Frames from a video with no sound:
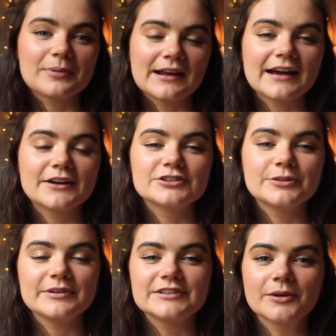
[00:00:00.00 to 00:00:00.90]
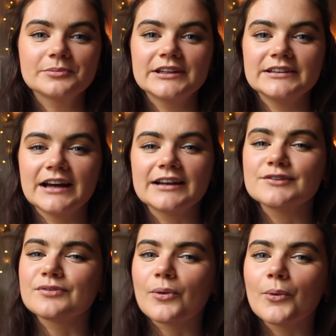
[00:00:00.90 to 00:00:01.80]
planner should be something that is
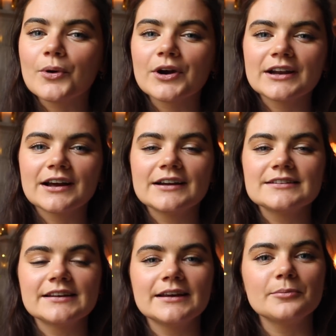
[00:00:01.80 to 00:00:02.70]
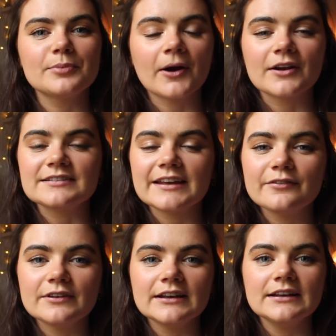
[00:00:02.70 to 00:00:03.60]
for organizing,
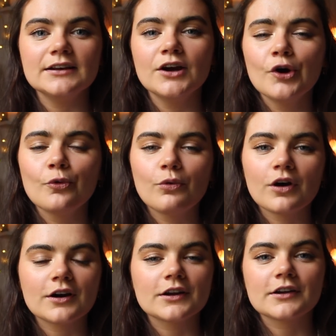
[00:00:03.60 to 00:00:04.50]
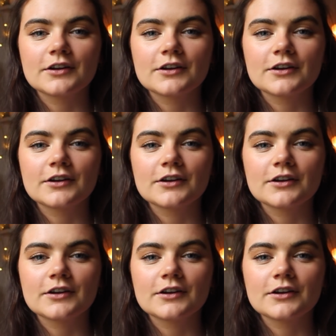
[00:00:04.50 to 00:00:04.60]
productivity, work,